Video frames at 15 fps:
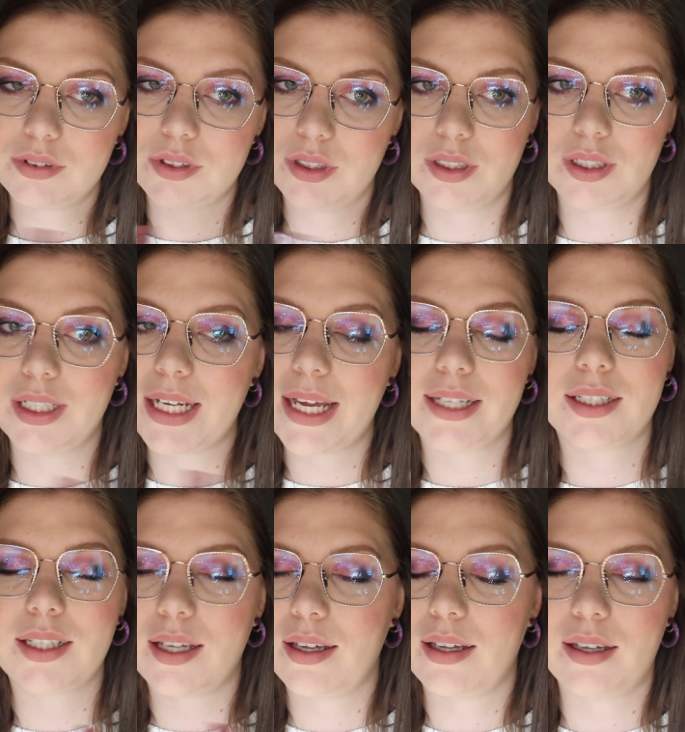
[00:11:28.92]
Uh,
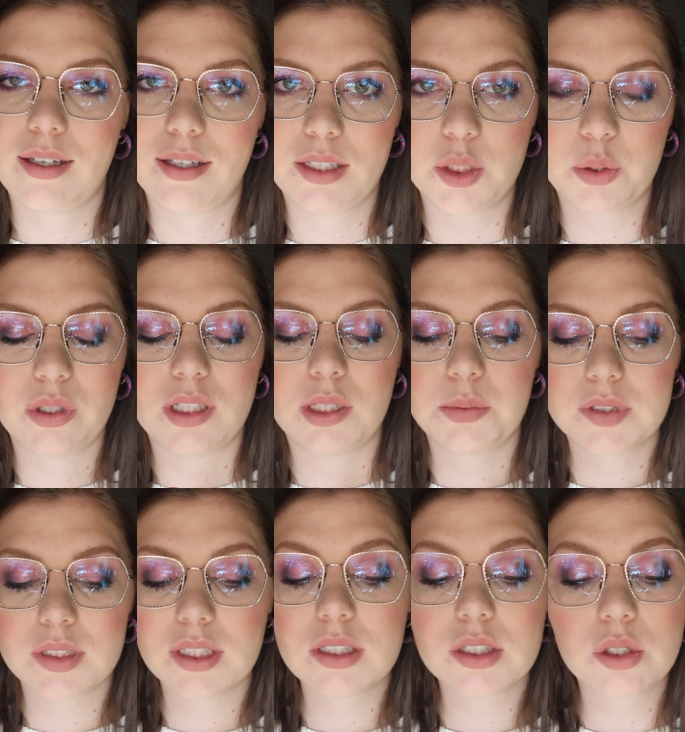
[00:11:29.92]
like a uh, liquid
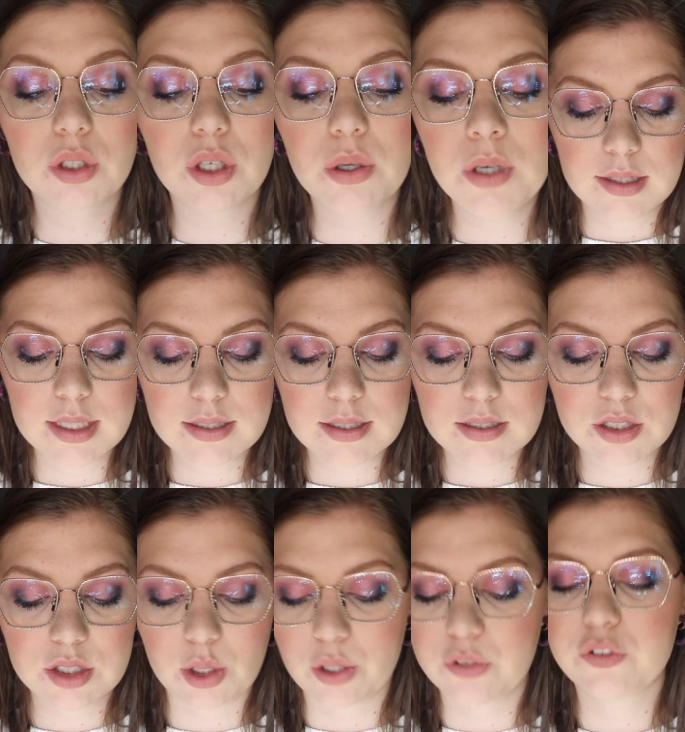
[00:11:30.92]
lipstick, you know. This is
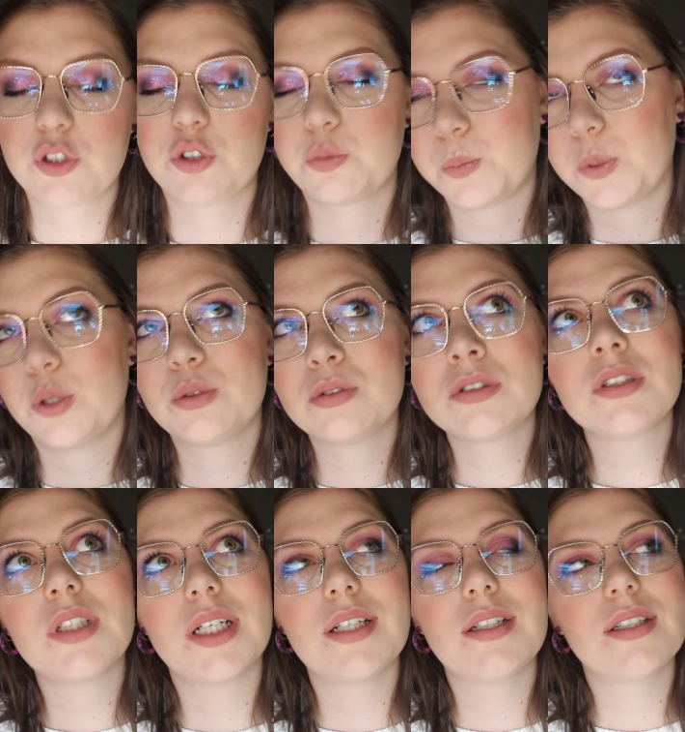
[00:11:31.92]
Soft
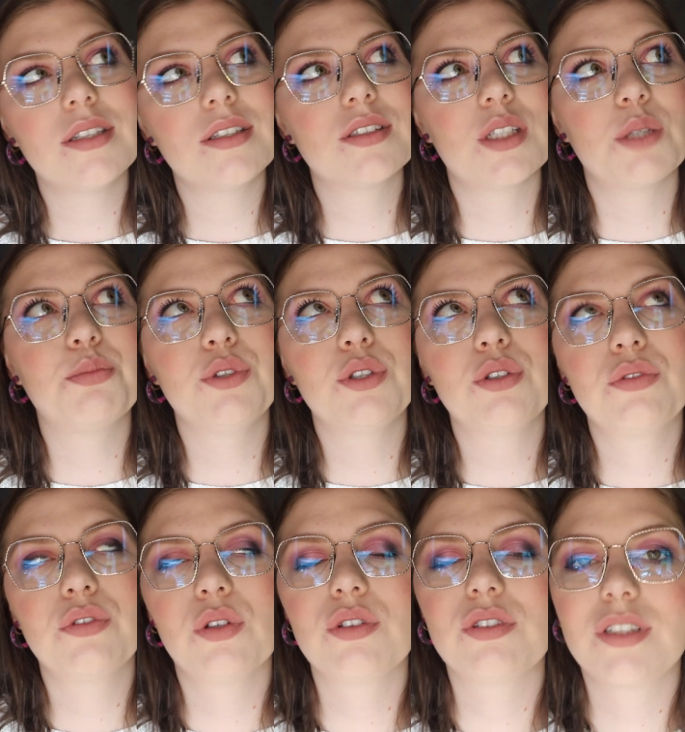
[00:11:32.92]
Spoken. It is a
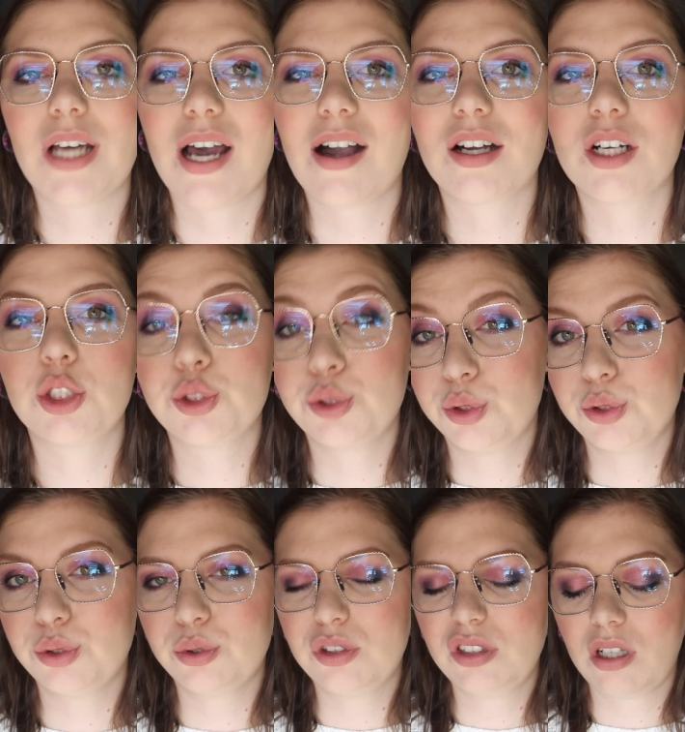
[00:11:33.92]
beautiful darker
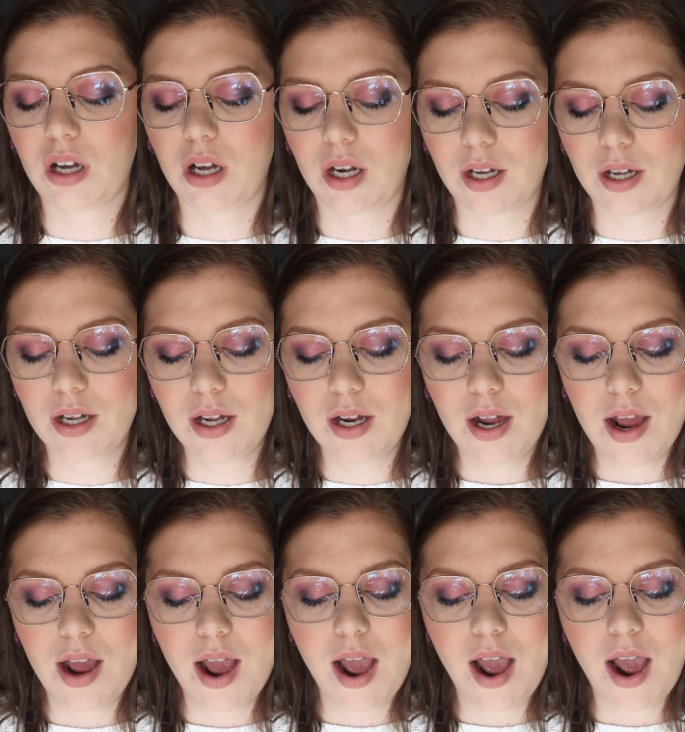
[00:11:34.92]
nude color.
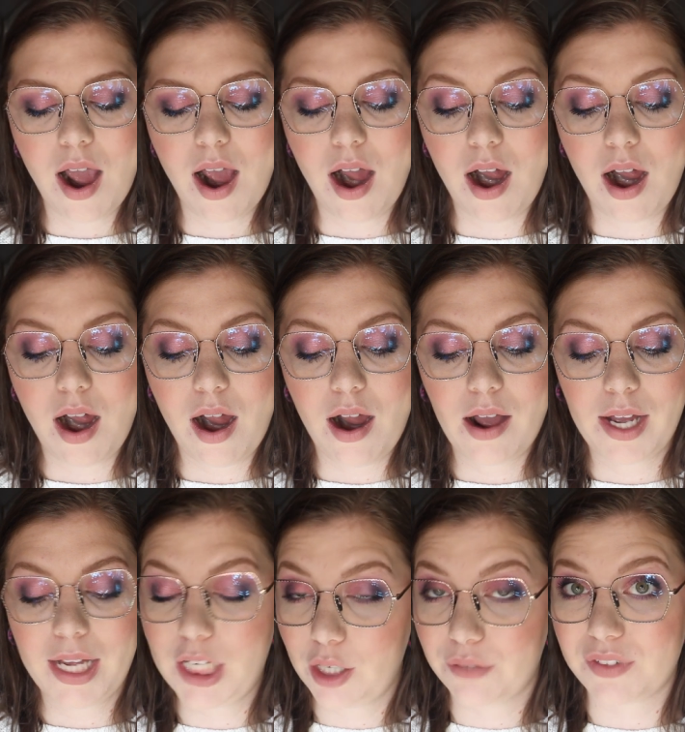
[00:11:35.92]

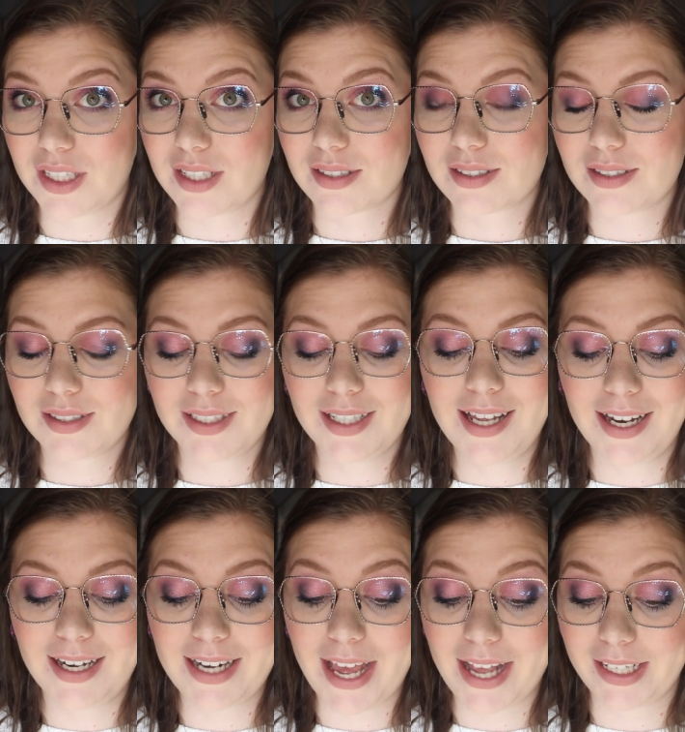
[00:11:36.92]
I love this.
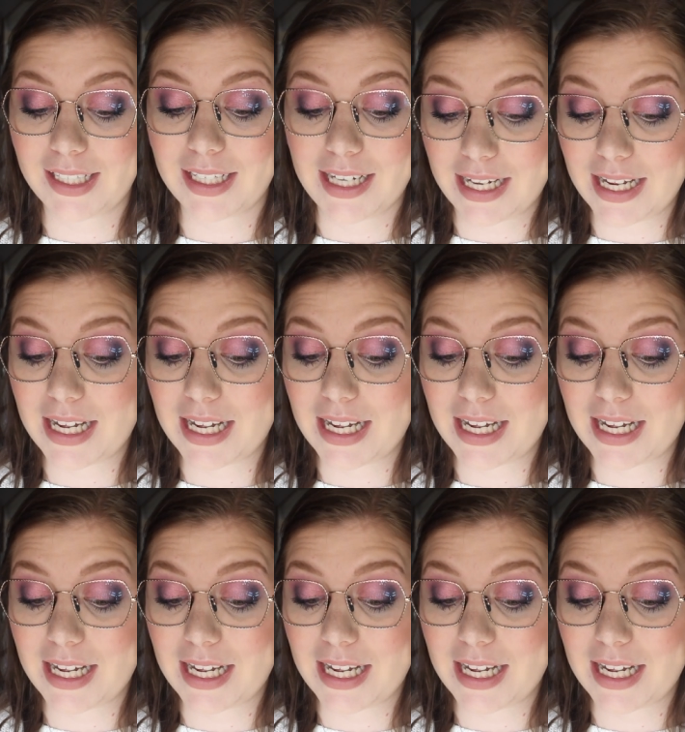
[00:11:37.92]
Like,